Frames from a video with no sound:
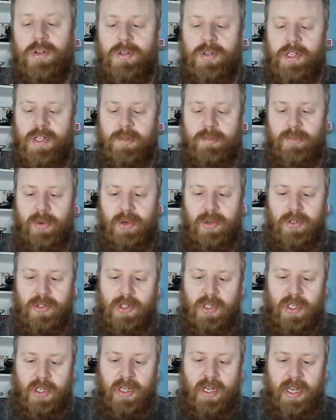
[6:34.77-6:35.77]
So this
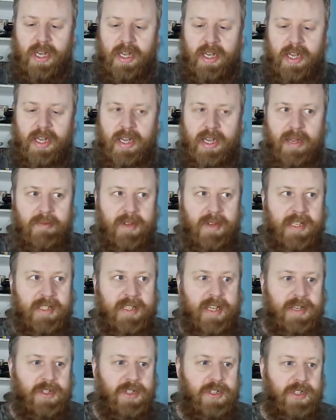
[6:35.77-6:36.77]
book
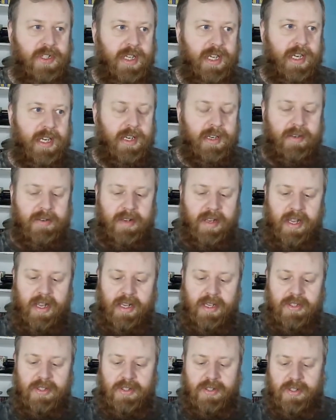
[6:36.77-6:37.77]
essentially
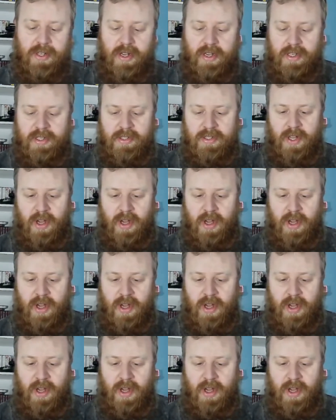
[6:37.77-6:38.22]
it's